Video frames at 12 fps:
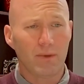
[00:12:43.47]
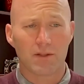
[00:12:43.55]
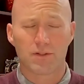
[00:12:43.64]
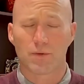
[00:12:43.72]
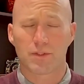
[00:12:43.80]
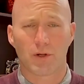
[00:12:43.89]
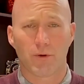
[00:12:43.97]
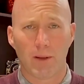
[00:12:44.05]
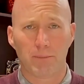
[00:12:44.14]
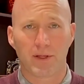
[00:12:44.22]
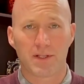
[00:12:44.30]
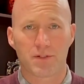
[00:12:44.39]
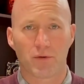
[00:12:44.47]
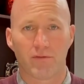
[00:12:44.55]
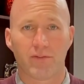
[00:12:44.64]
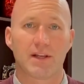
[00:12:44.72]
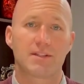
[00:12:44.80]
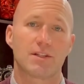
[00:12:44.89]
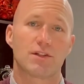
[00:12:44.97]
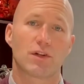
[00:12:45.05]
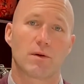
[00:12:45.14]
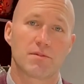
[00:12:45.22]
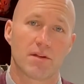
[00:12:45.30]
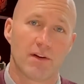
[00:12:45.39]
So it's a great place to invest in
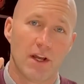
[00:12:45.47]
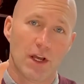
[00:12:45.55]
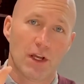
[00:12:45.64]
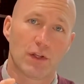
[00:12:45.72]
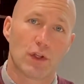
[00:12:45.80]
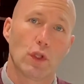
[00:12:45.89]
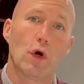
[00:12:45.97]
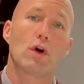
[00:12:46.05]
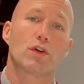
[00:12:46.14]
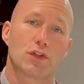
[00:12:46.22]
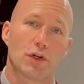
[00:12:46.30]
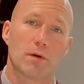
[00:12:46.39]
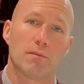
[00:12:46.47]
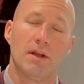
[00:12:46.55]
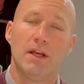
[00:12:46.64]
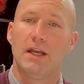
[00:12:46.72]
terms of the long term.